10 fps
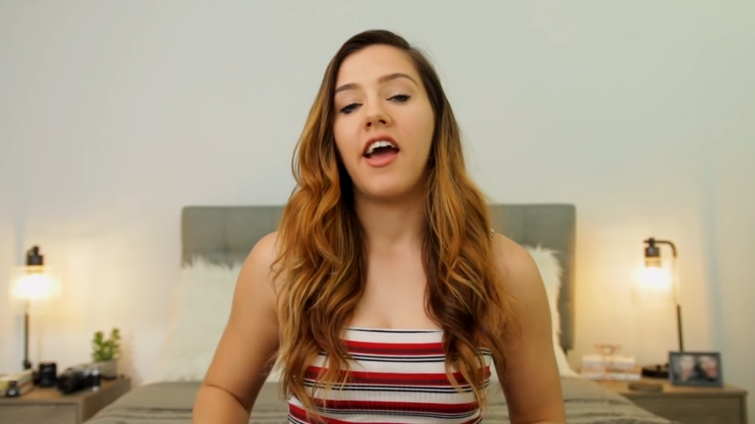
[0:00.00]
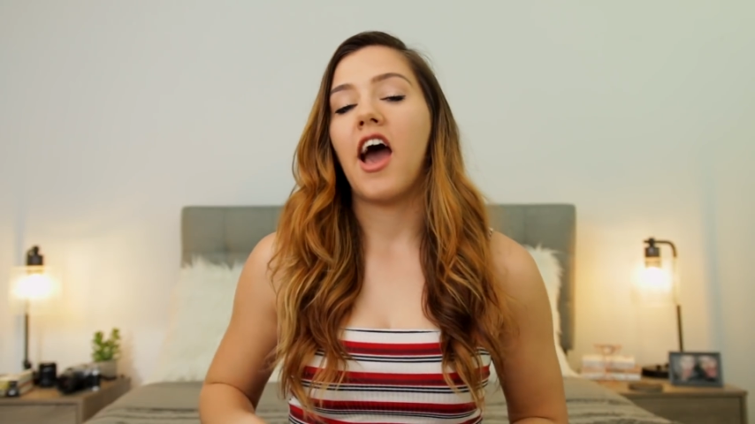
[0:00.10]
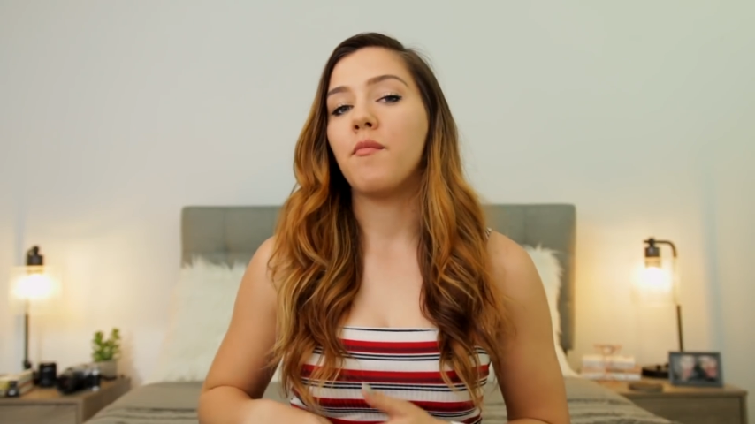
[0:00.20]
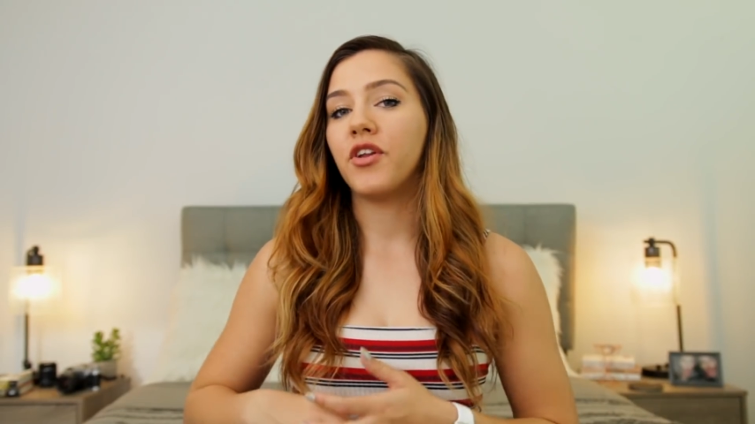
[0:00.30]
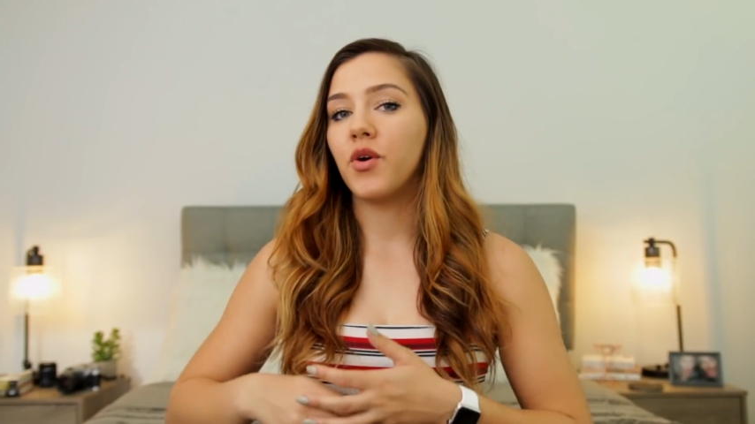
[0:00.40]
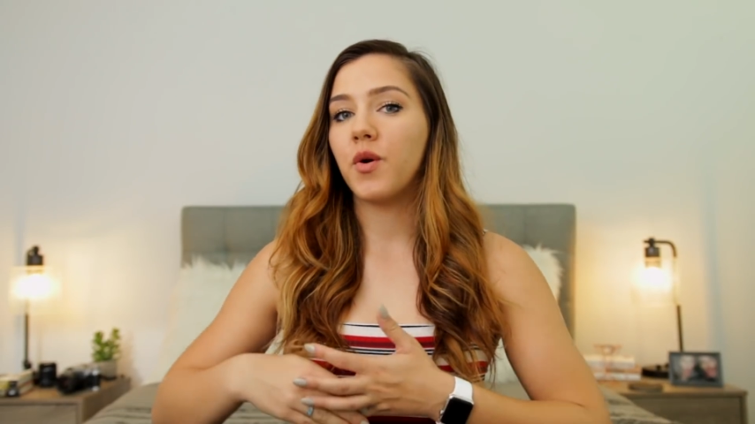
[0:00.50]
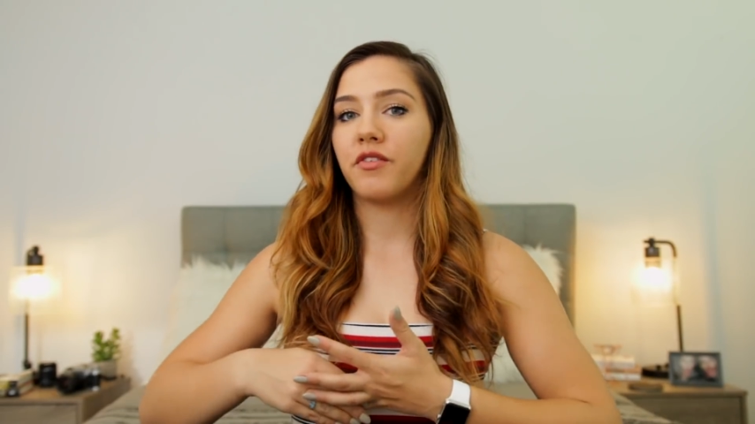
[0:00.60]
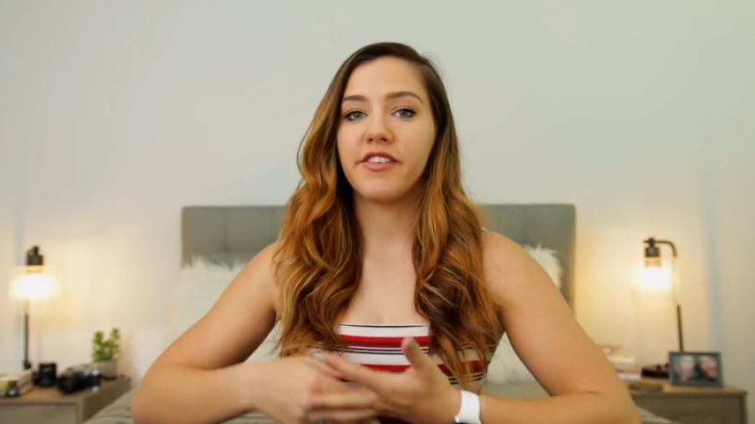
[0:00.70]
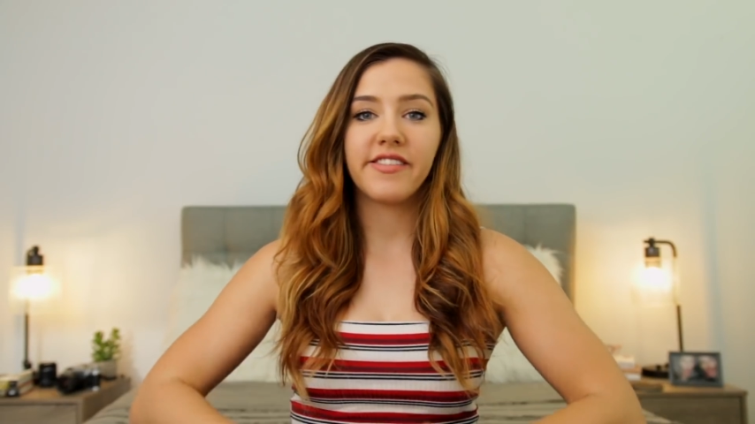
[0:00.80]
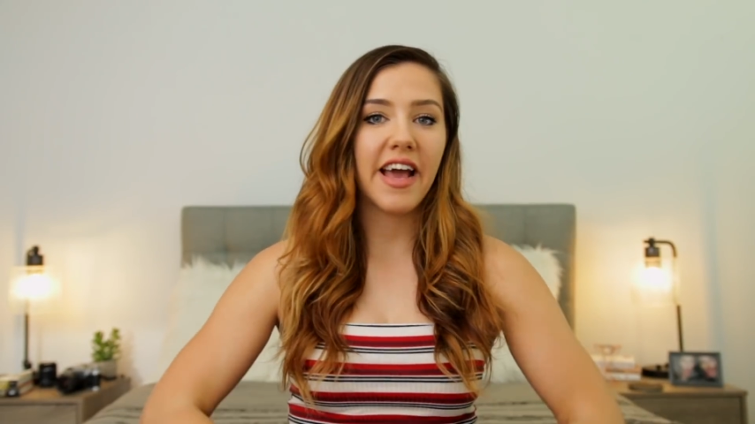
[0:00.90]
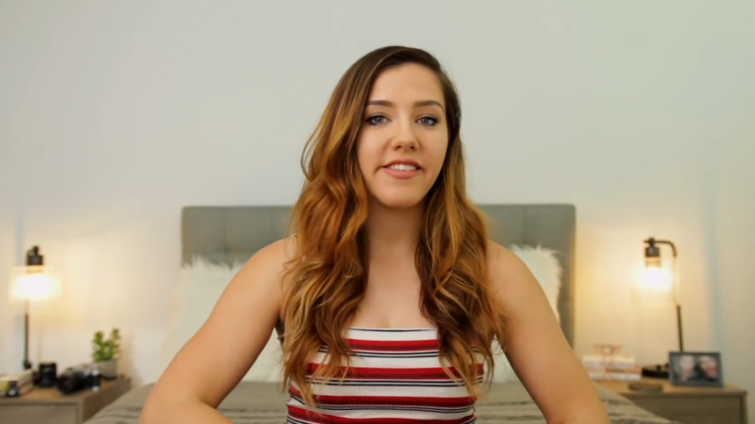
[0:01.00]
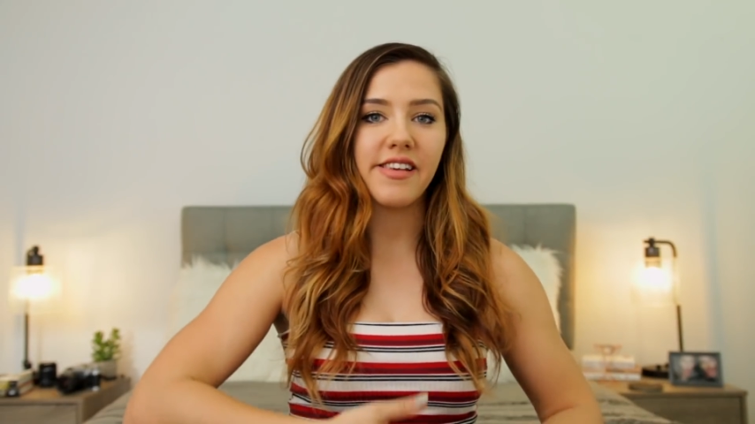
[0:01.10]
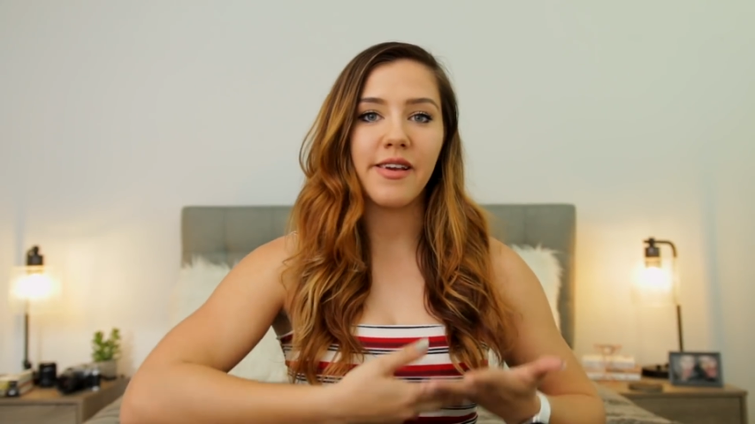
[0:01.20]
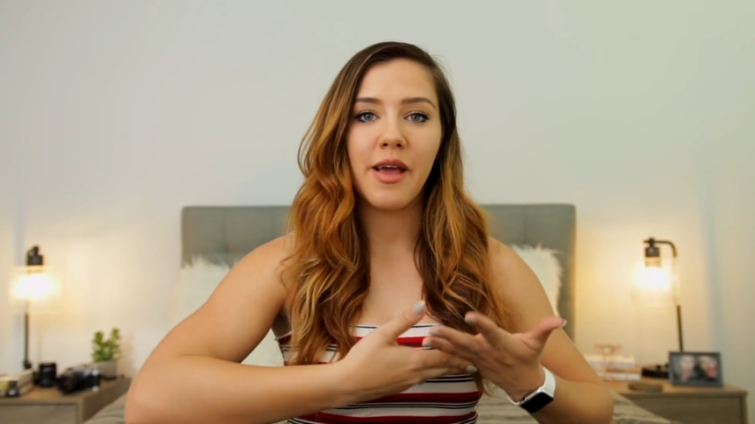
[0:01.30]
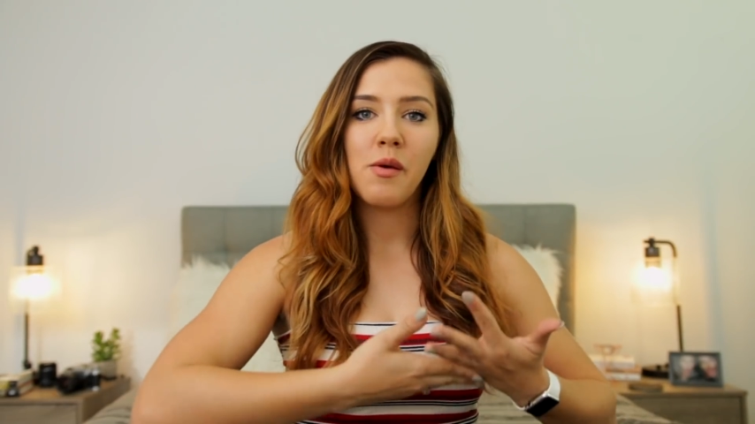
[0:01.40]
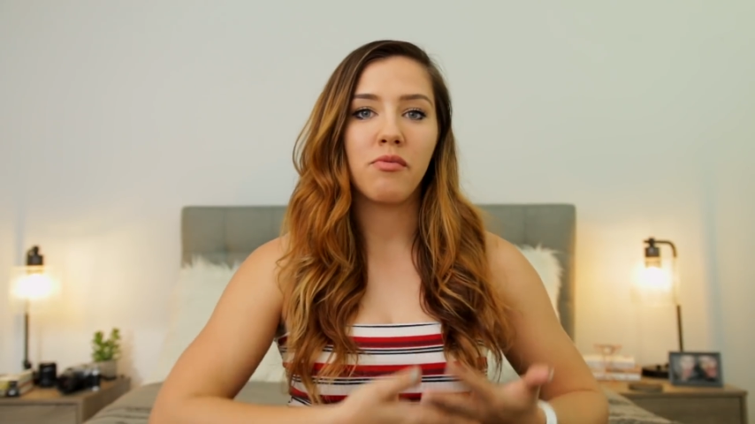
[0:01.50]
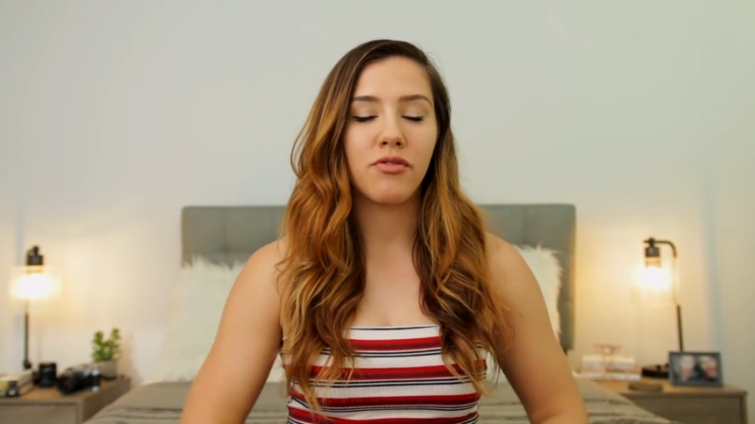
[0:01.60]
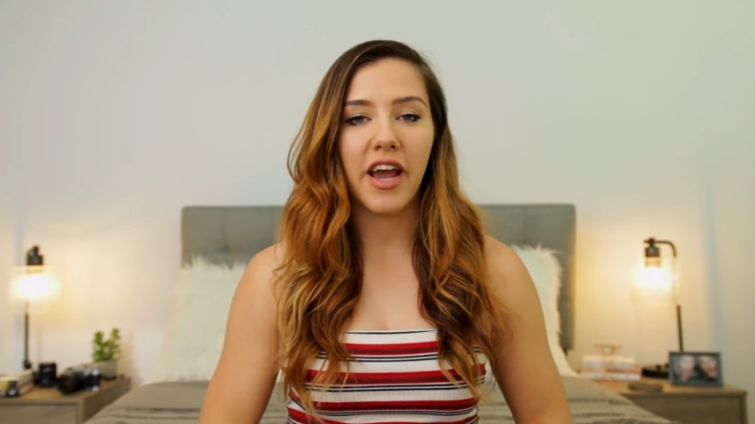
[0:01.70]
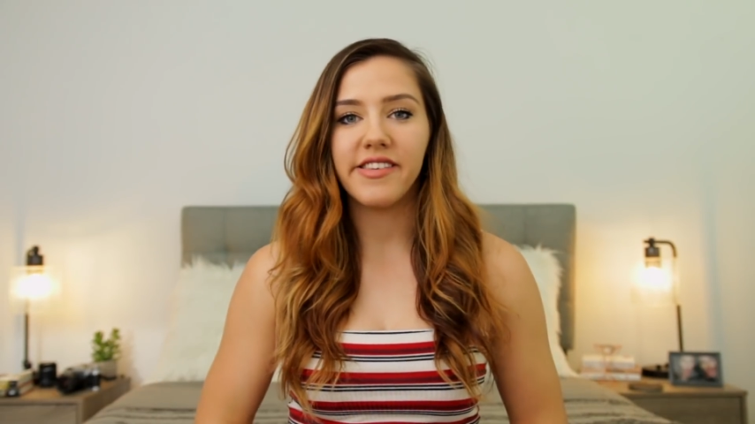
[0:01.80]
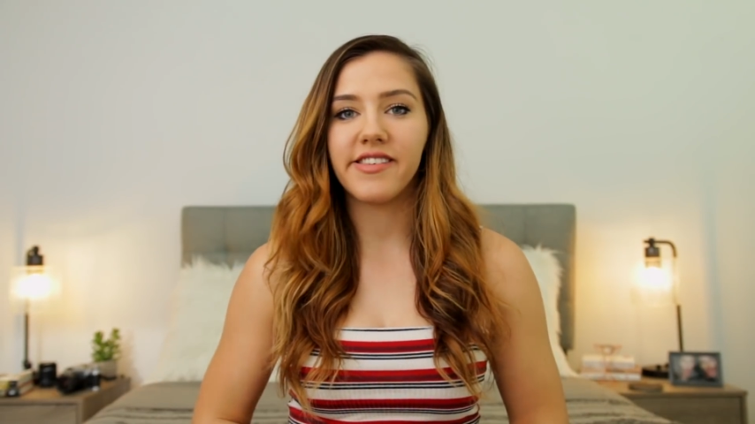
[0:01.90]
I'm gonna go over sizing,
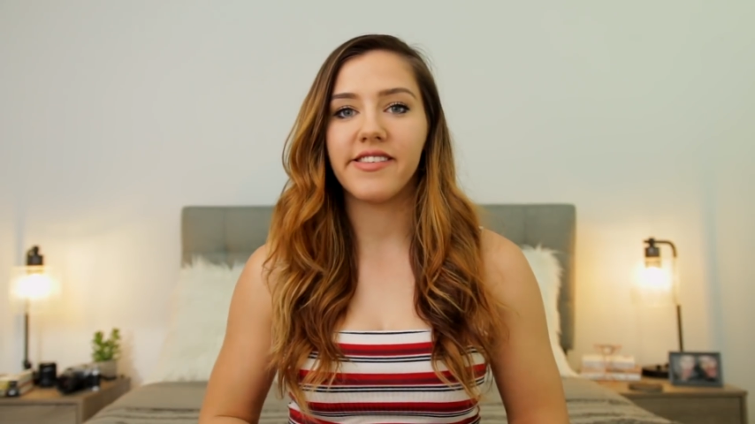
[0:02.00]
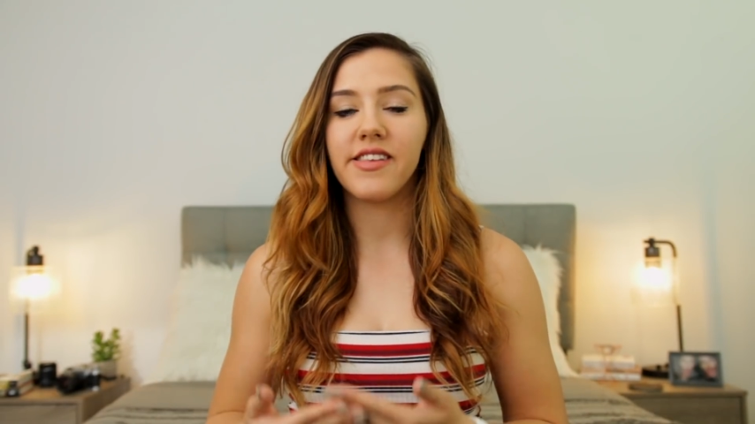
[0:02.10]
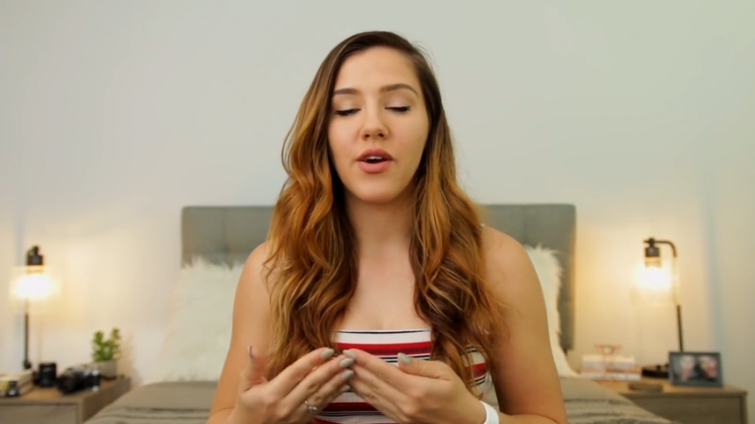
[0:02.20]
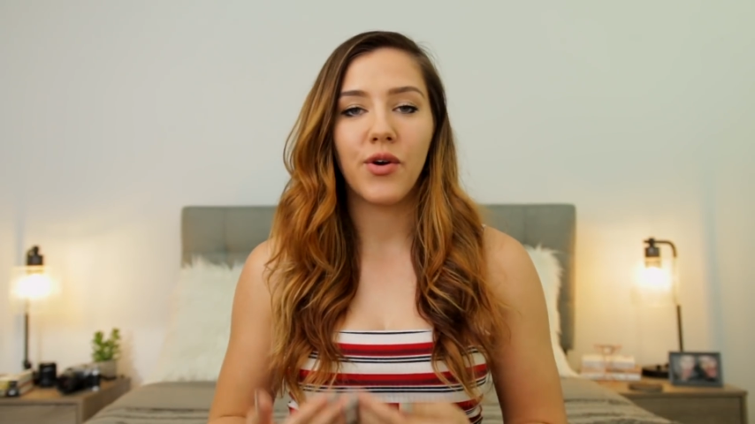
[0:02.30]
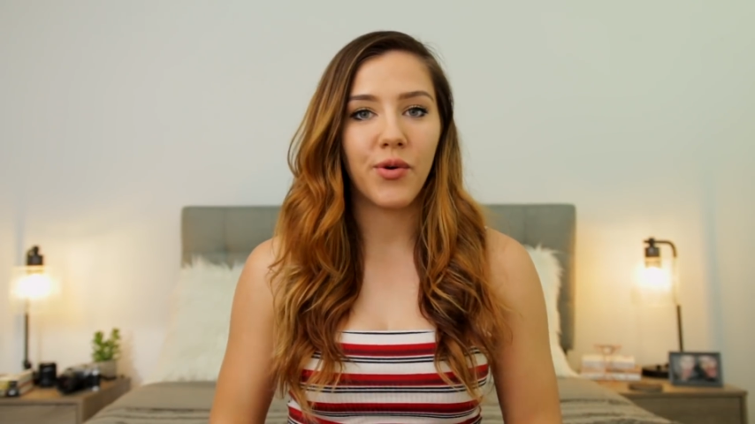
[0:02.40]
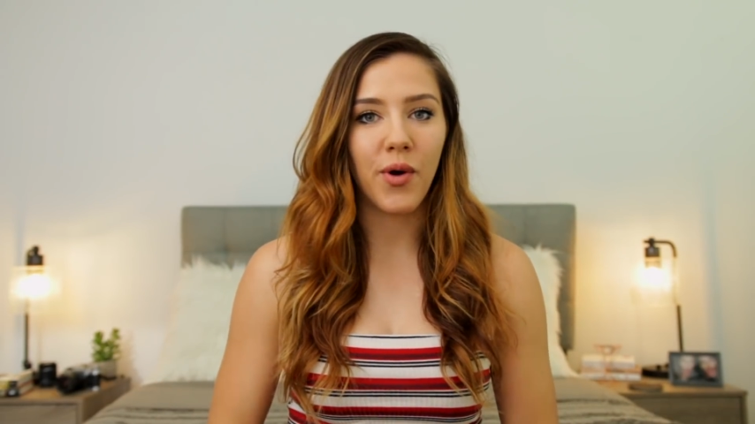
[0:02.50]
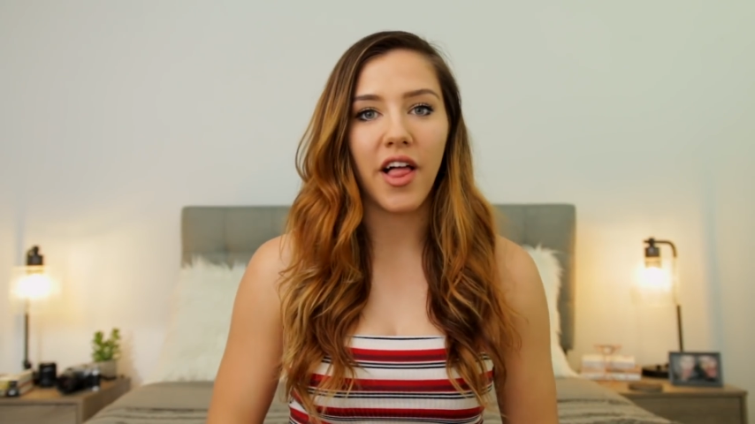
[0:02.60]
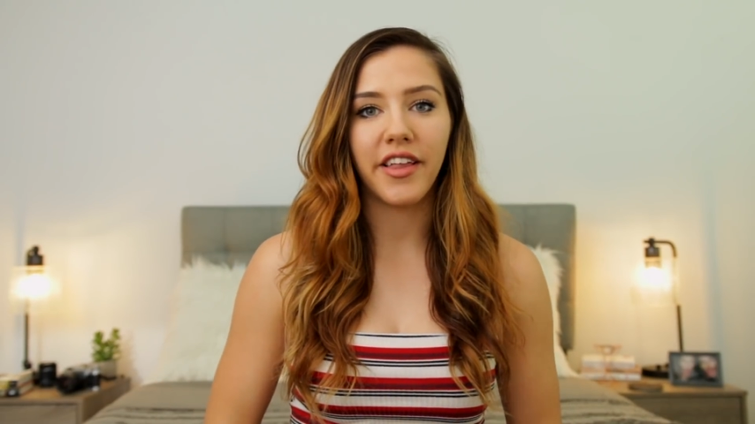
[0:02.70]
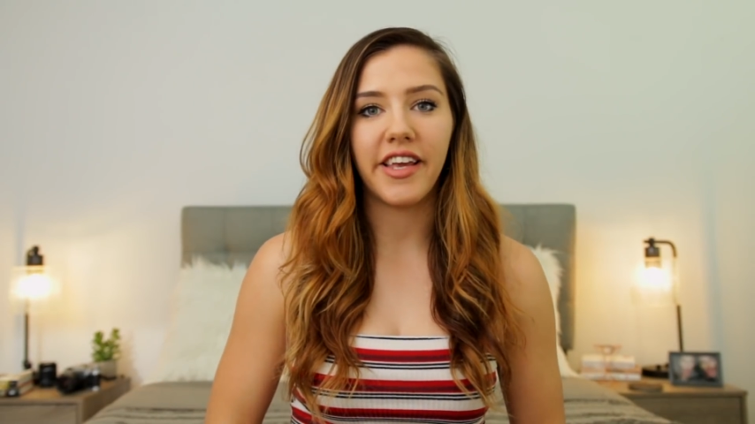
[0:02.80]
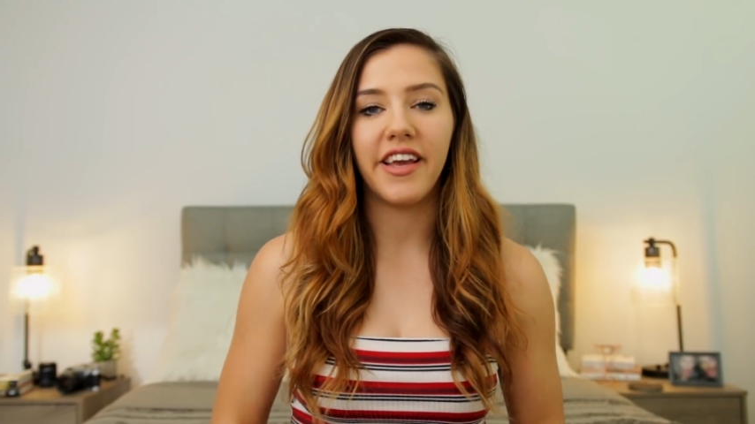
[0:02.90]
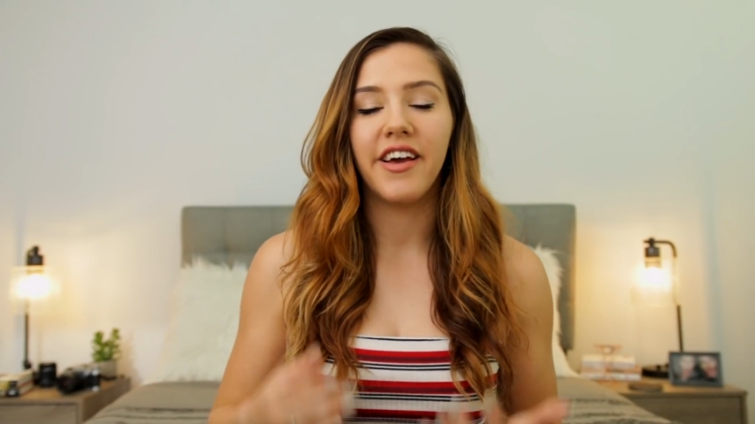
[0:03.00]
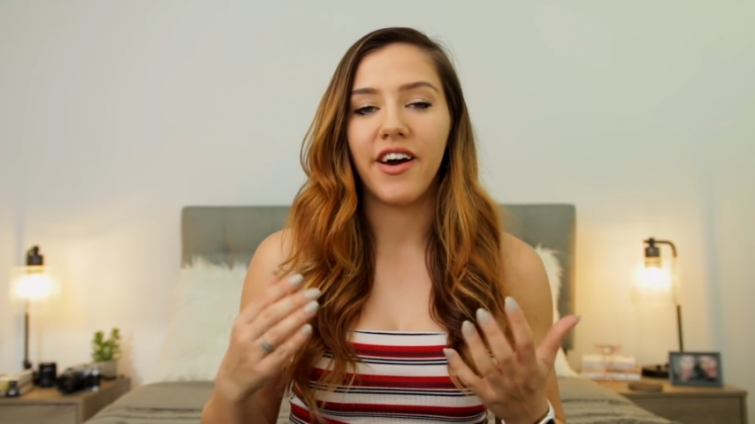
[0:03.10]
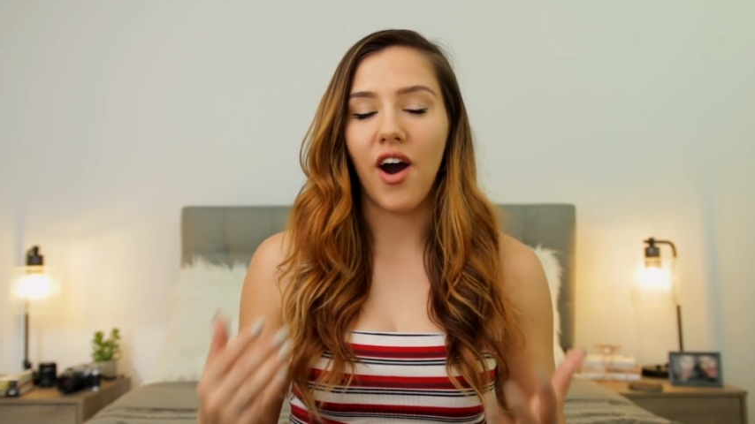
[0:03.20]
prices, quality,